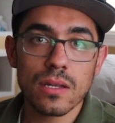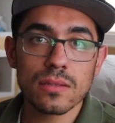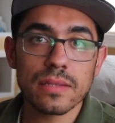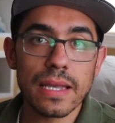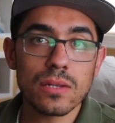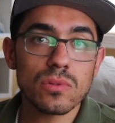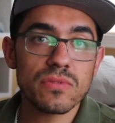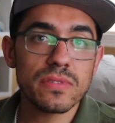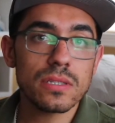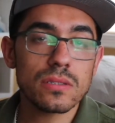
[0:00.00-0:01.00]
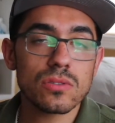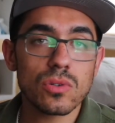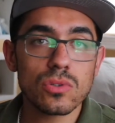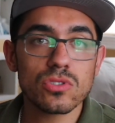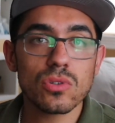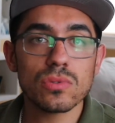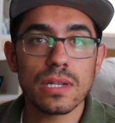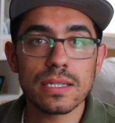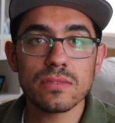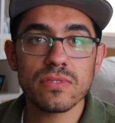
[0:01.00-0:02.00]
The annual fee is also
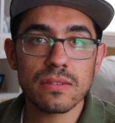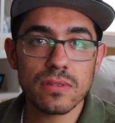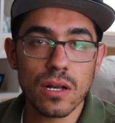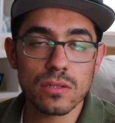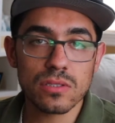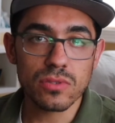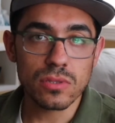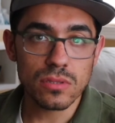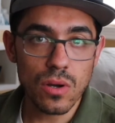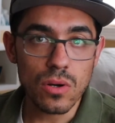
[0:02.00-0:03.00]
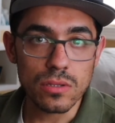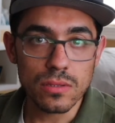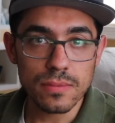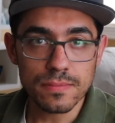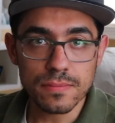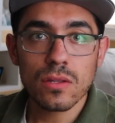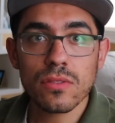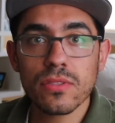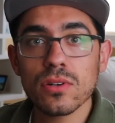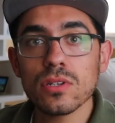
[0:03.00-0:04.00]
$95 for this card.
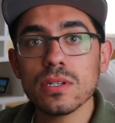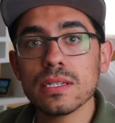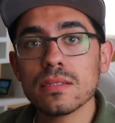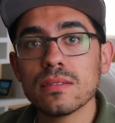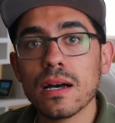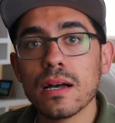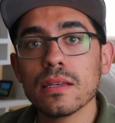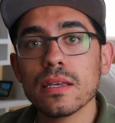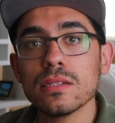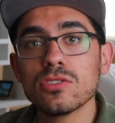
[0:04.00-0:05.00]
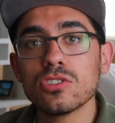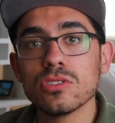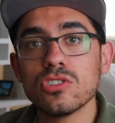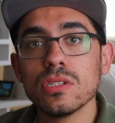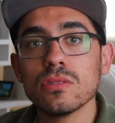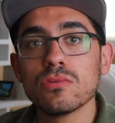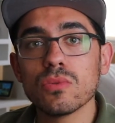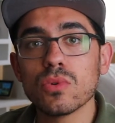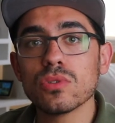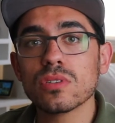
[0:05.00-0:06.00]
Third is the IHG
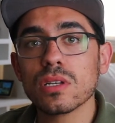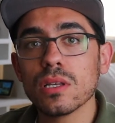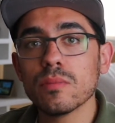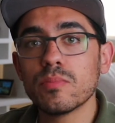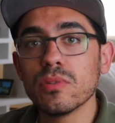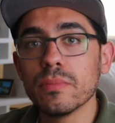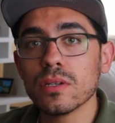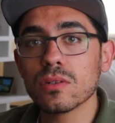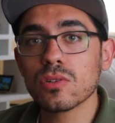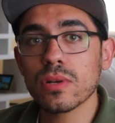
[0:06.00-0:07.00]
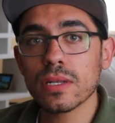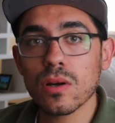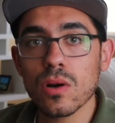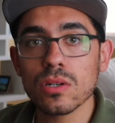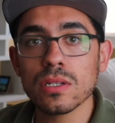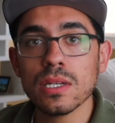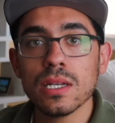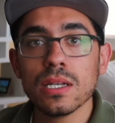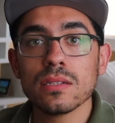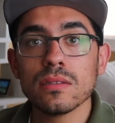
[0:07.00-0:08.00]
Rewards Club Premier Credit Card.
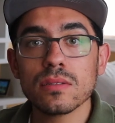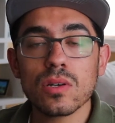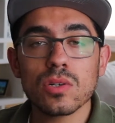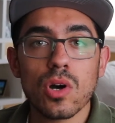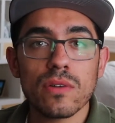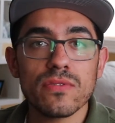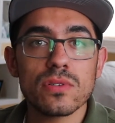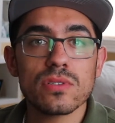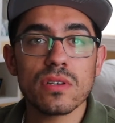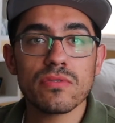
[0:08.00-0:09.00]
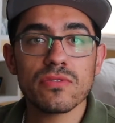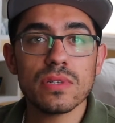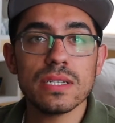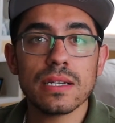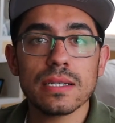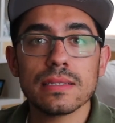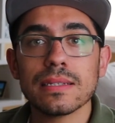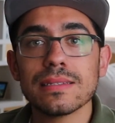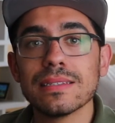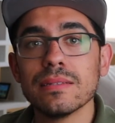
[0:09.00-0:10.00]
This card offers a free night that
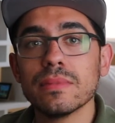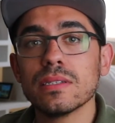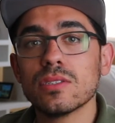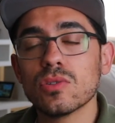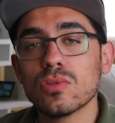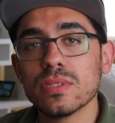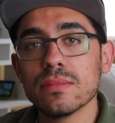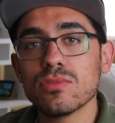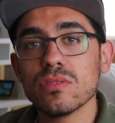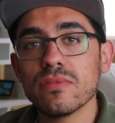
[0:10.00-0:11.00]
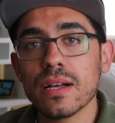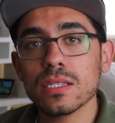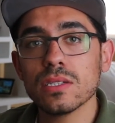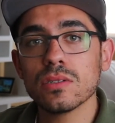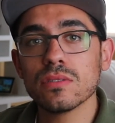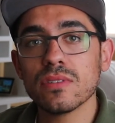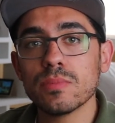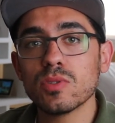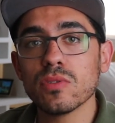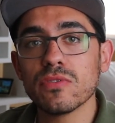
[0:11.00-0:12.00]
is limited to a redemption value of up to